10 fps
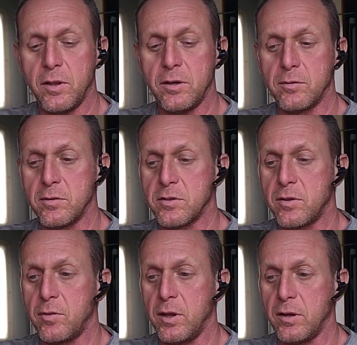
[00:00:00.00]
They don't
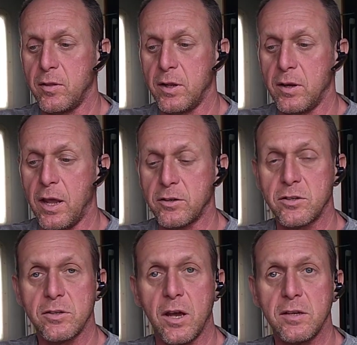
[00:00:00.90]
think that
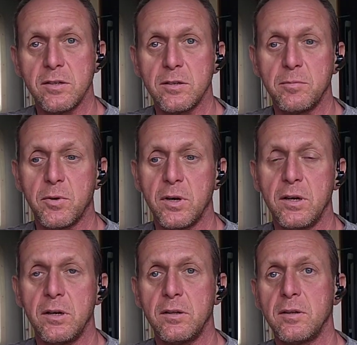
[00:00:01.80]
exercise is
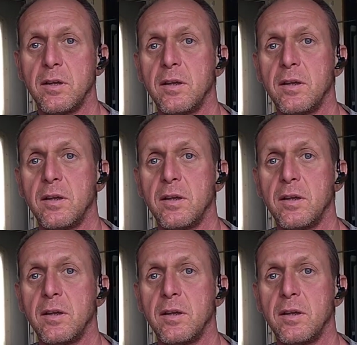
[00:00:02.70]
important.